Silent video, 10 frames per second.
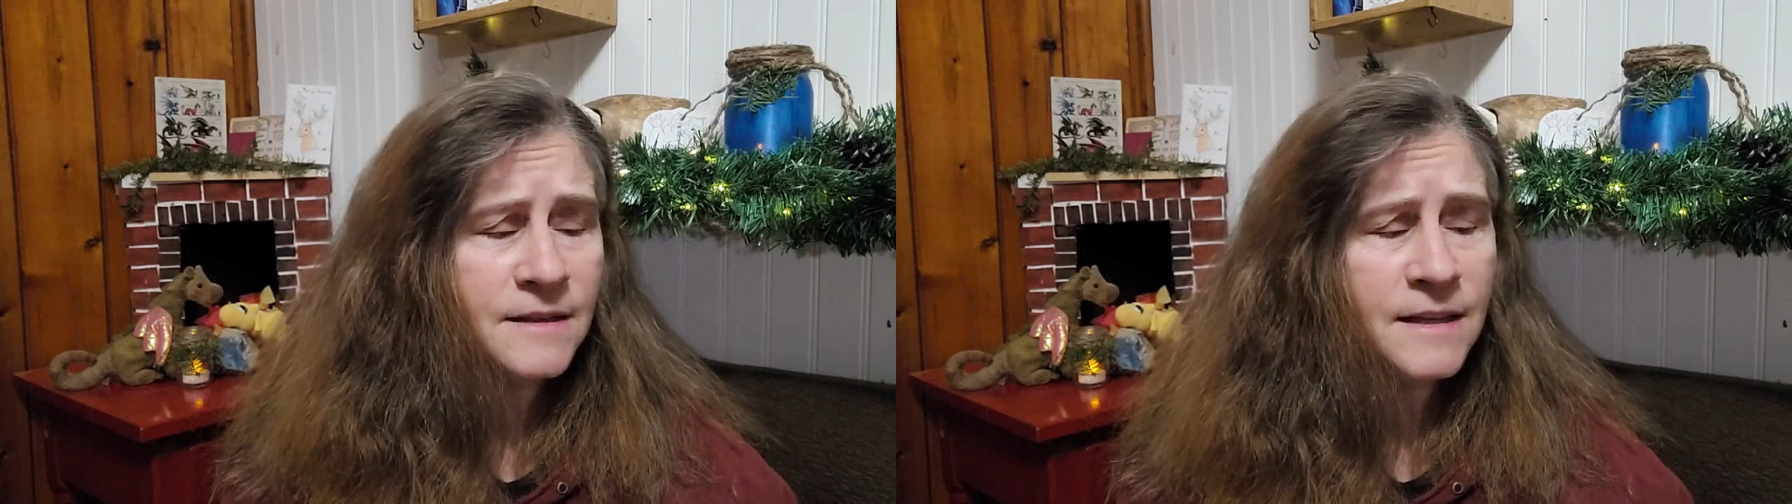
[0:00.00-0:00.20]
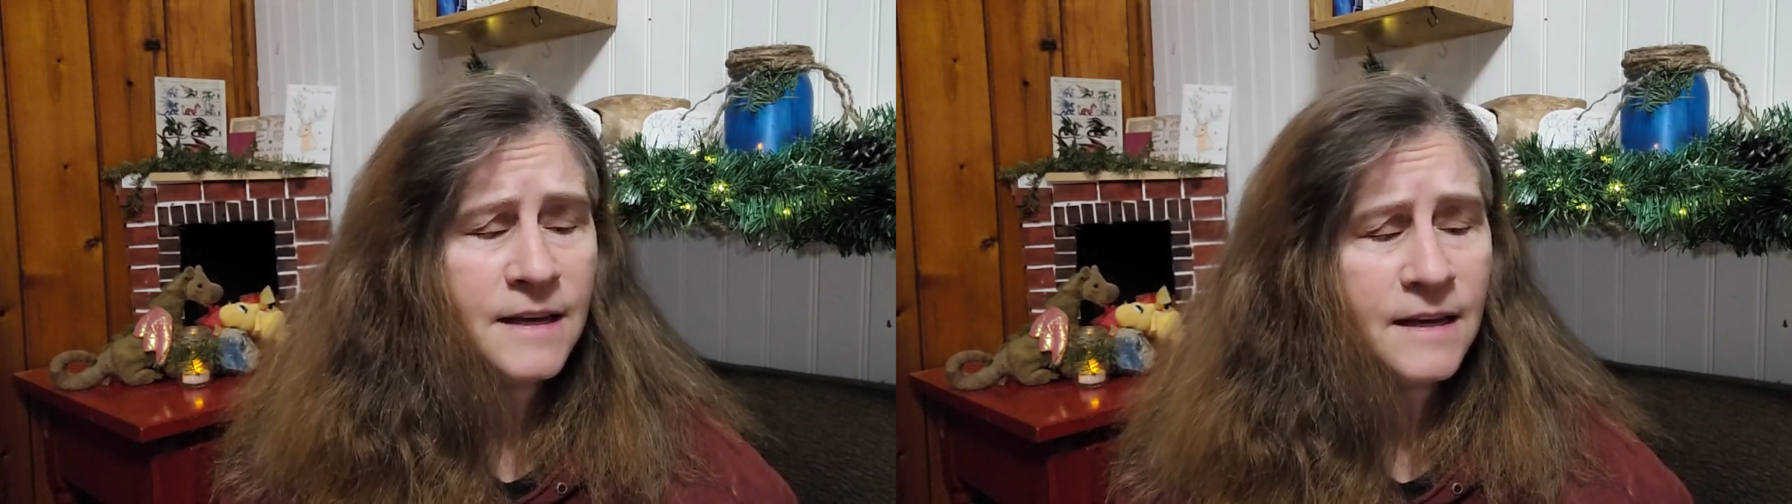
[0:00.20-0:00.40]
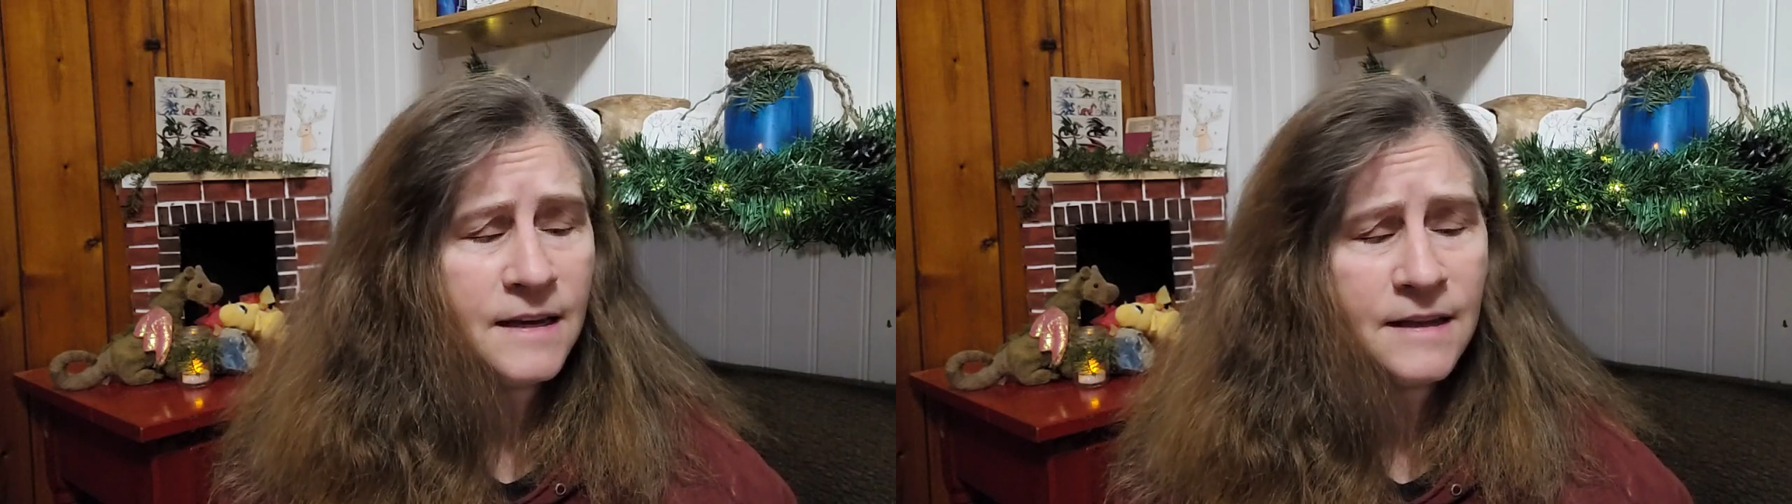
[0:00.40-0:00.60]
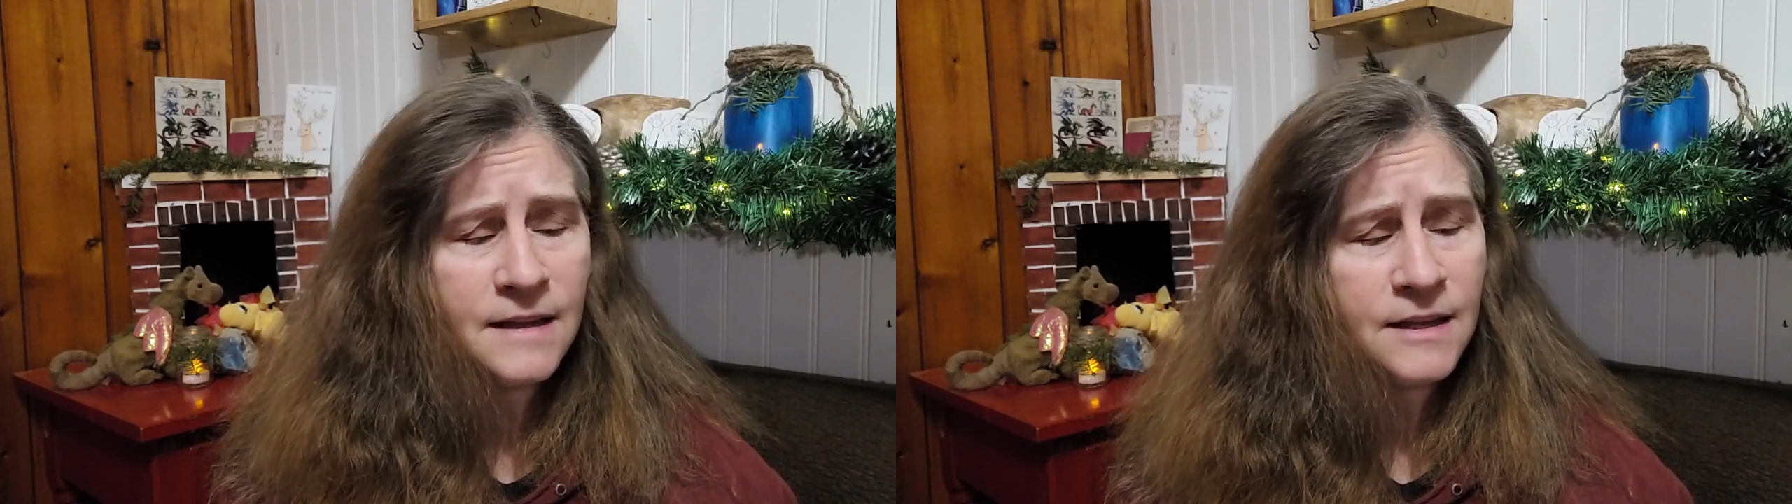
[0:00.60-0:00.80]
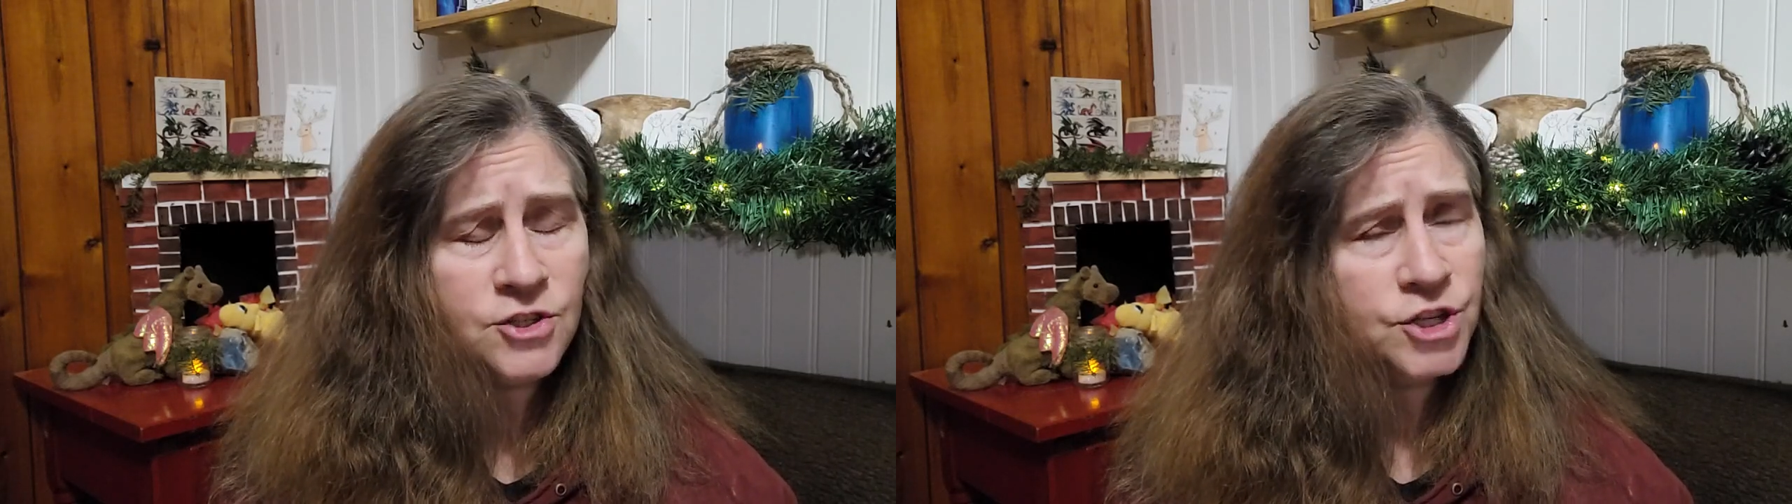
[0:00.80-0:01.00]

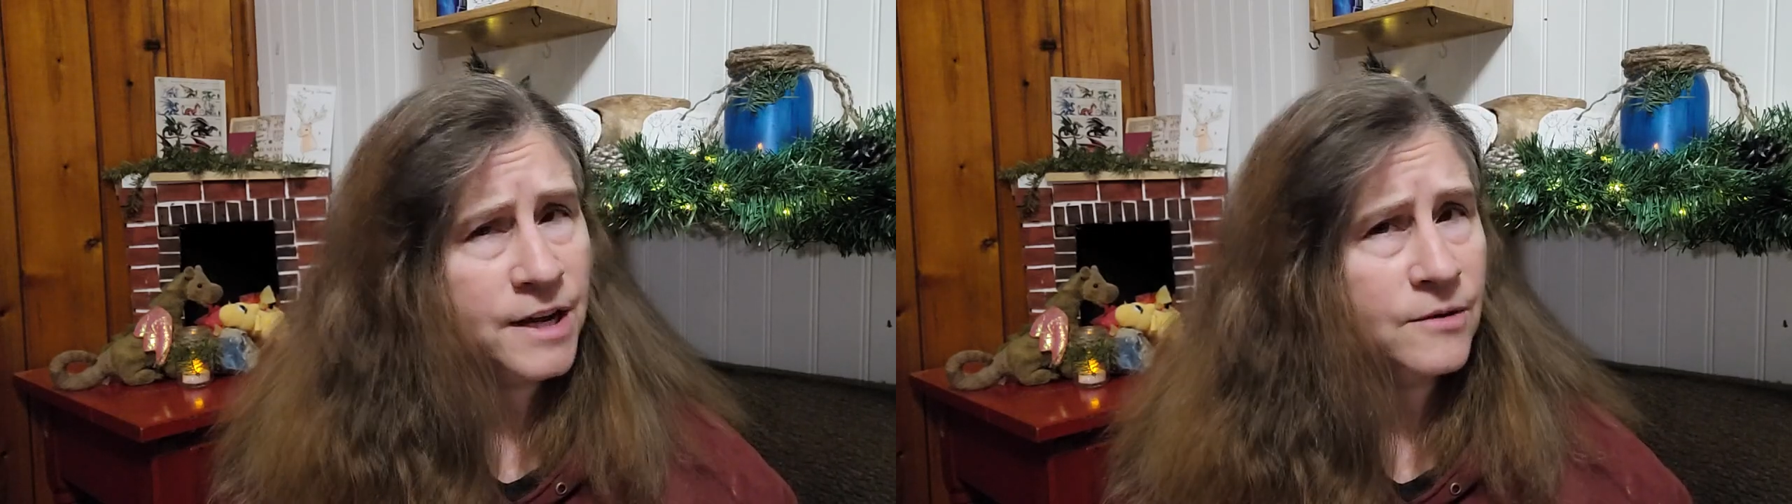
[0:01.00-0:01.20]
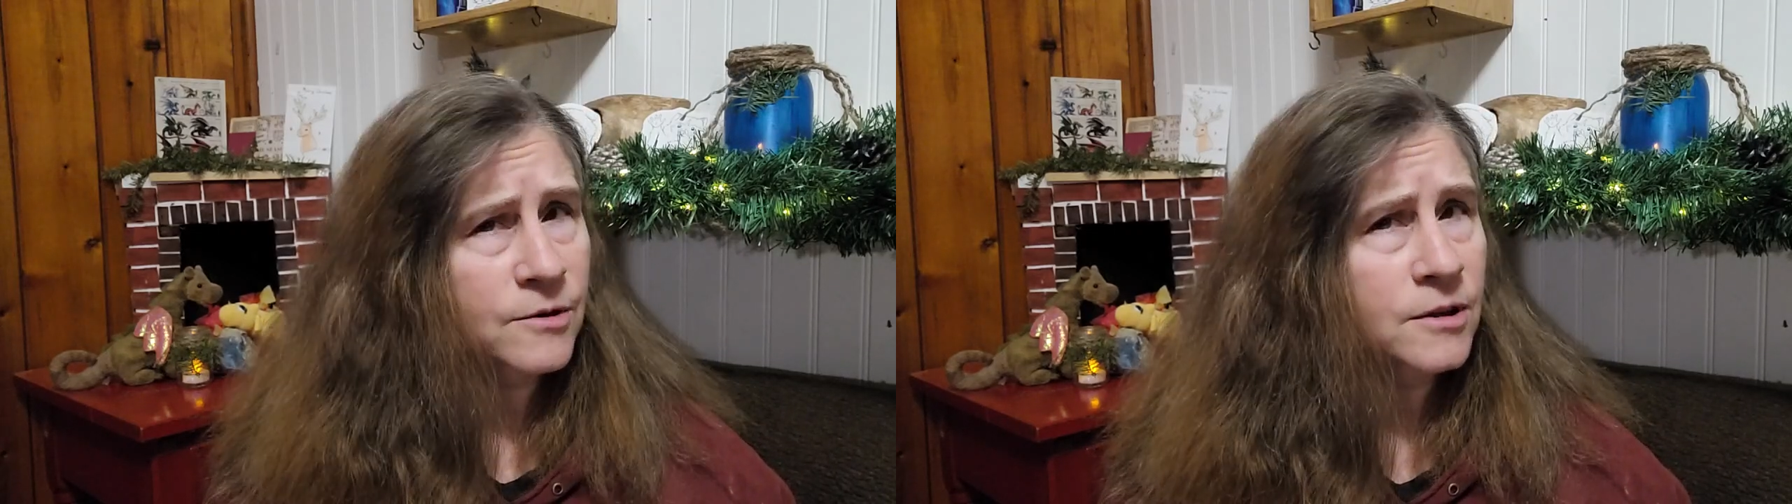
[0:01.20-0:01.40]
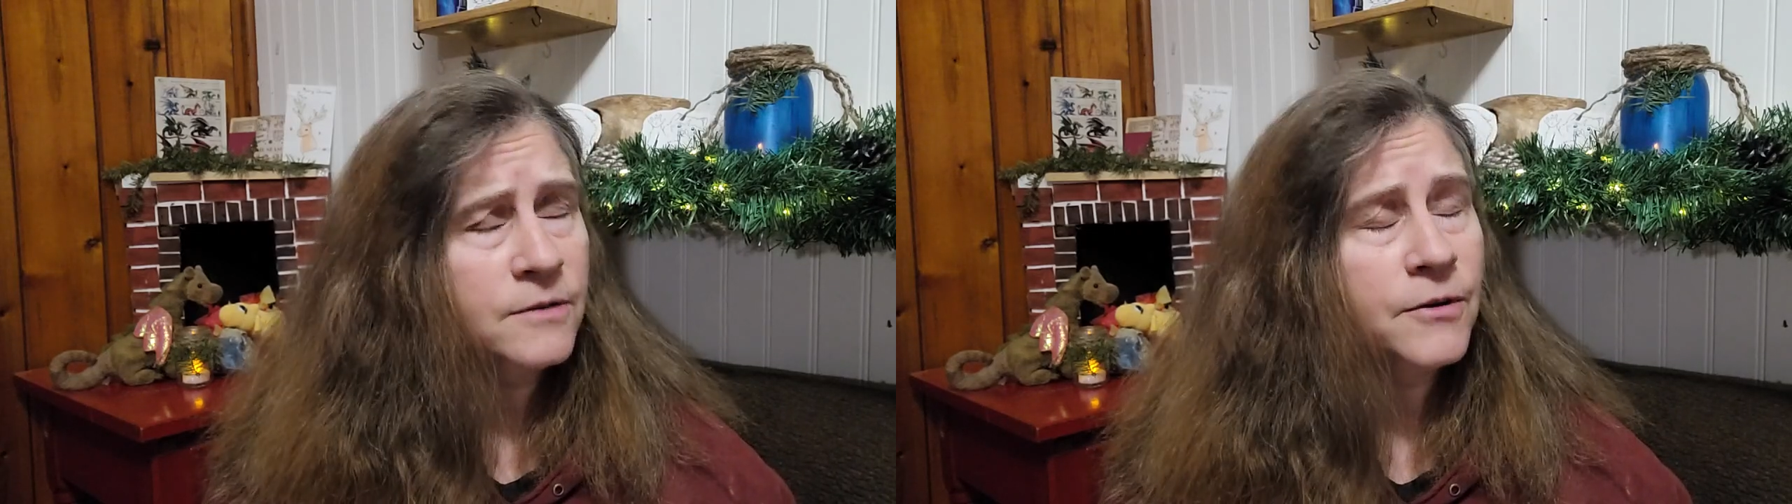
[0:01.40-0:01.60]
the general